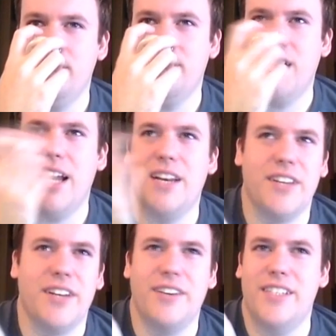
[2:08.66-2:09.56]
I don't
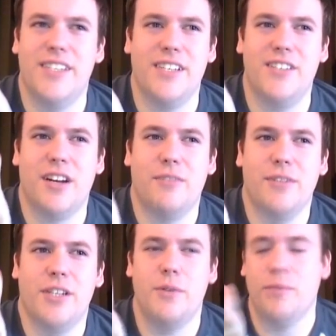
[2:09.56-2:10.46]
even know. It's just like a
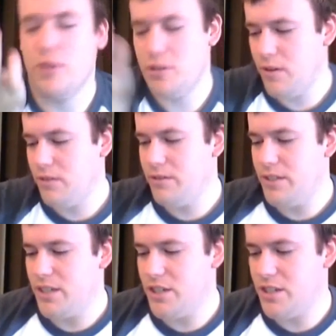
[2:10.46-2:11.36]
really sweet marshmallow and
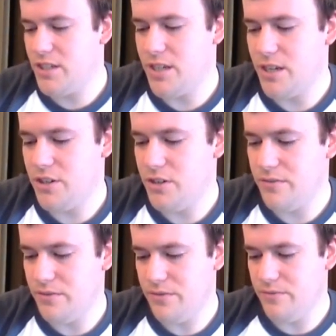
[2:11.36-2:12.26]
then just a touch
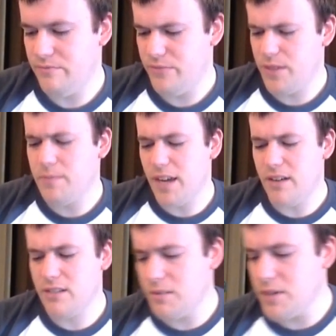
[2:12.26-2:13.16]
of something
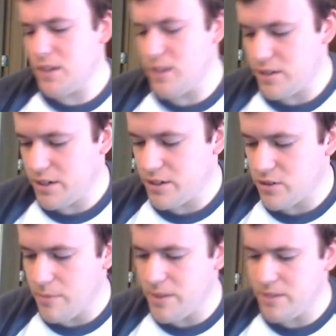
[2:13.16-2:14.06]
else. I wouldn't necessarily
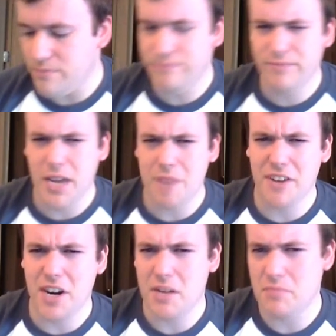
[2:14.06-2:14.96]
describe it as a
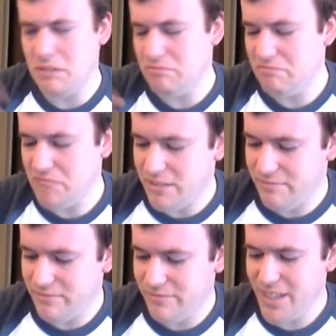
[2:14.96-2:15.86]
campfire, but meh.
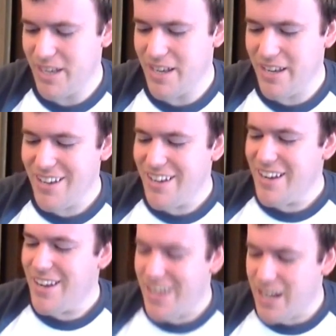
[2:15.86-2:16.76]

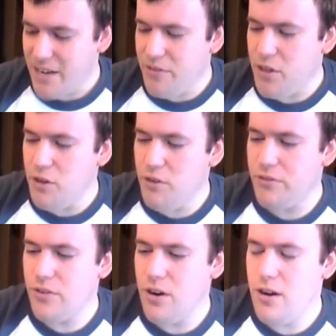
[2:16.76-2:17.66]
And a few
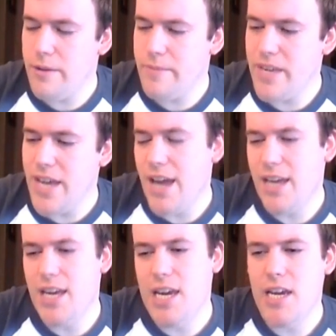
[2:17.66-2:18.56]
from
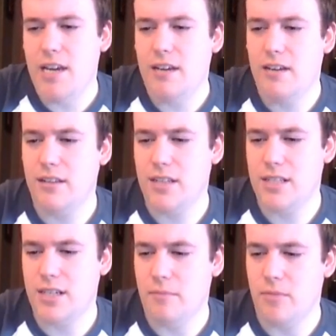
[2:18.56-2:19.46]
Yankee
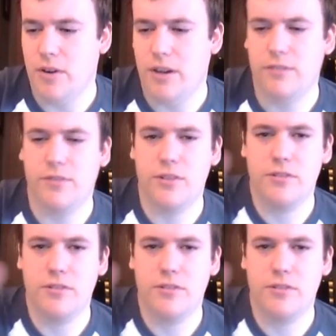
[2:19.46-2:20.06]
this time around. The first